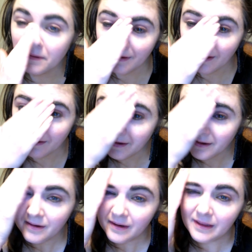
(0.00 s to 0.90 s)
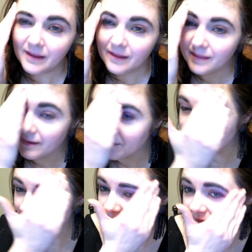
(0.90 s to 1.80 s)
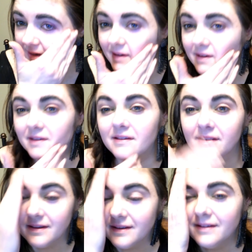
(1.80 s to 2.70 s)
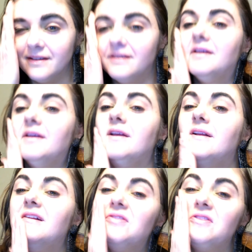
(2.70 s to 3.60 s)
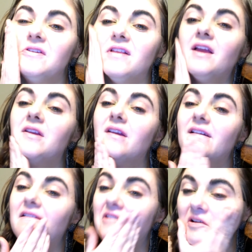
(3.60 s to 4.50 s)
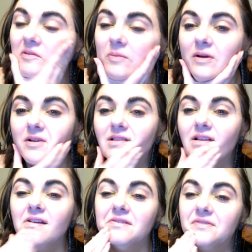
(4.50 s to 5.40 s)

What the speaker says: Yeah, they didn't think that was a good idea. They're like, wear a glove.